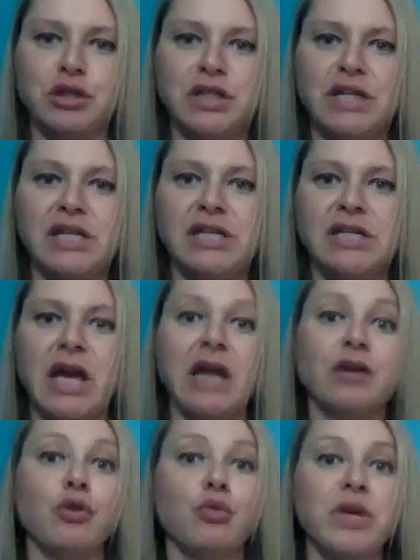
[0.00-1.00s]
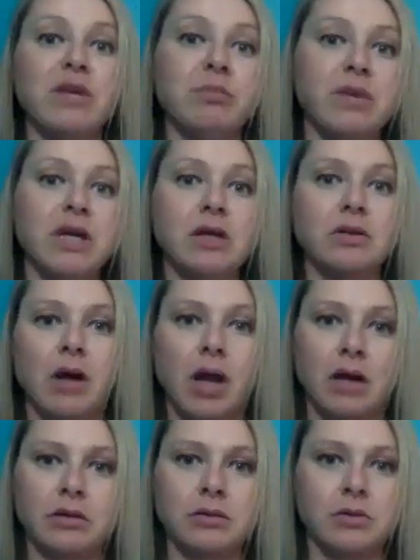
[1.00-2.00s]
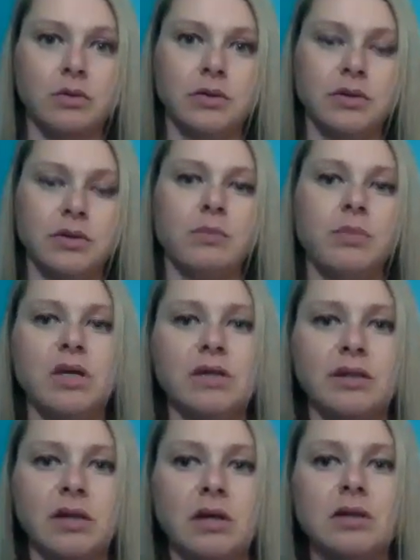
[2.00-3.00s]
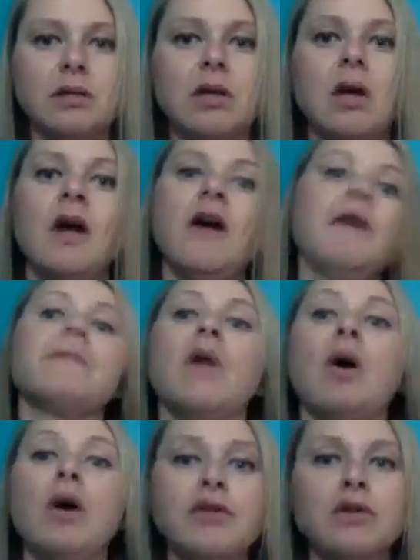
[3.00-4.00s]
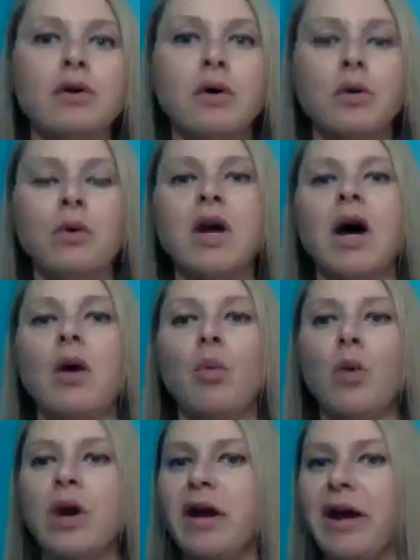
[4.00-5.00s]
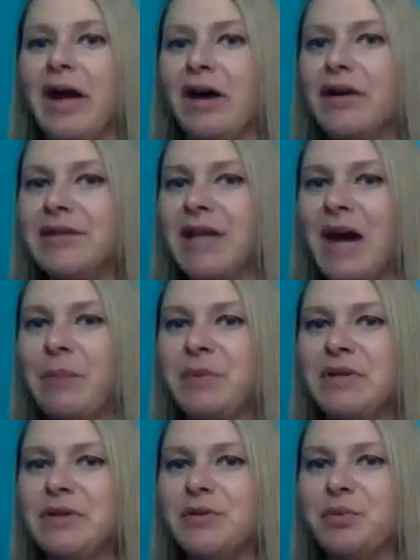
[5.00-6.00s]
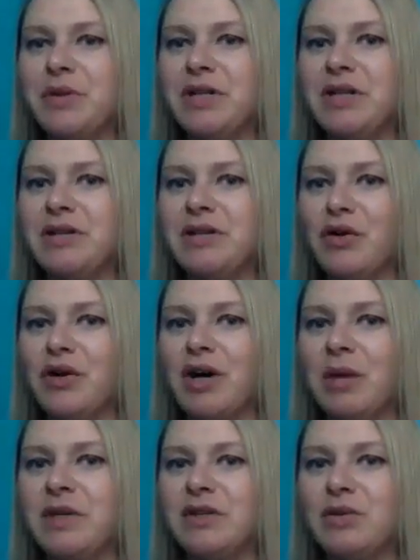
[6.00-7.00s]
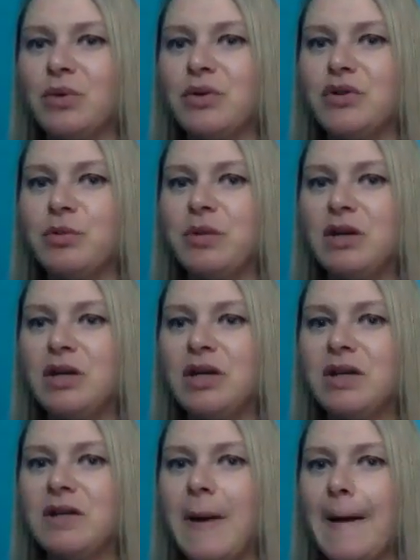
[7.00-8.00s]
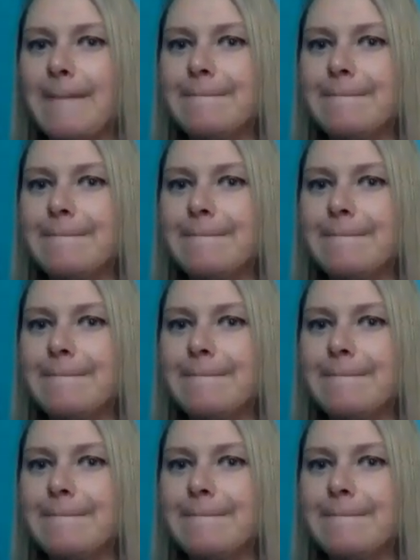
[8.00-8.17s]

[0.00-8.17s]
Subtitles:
yeast, and green peas are excellent sources of B6. Also, what else happens when you're coming towards your period?